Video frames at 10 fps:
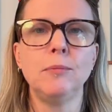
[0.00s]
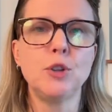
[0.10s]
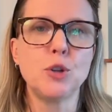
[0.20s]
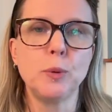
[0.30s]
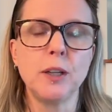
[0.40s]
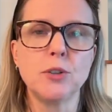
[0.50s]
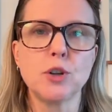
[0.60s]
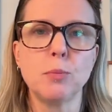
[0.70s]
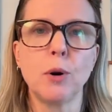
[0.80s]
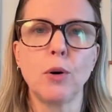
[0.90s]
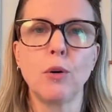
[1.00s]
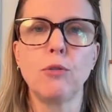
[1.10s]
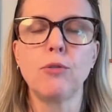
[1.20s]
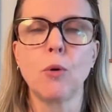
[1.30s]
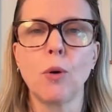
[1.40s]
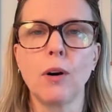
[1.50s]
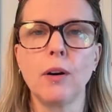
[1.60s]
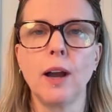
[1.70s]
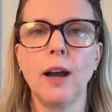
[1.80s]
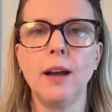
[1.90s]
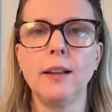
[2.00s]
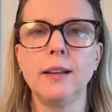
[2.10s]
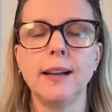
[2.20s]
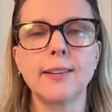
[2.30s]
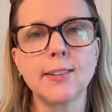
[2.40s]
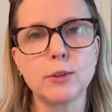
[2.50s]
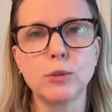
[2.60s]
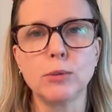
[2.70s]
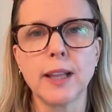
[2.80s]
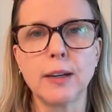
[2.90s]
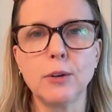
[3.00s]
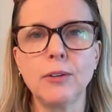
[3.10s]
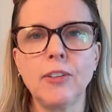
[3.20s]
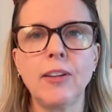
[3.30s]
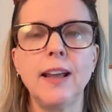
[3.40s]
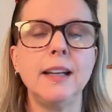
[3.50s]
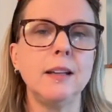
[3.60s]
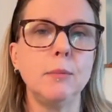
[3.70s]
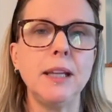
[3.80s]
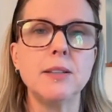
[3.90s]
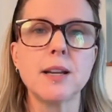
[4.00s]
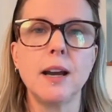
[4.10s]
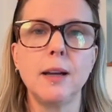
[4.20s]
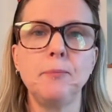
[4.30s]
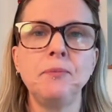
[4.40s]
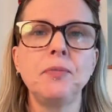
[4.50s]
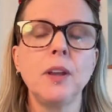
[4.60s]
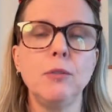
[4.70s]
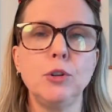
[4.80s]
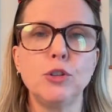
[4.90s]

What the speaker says: tune in tomorrow for the next two letters. And in the meantime, if you're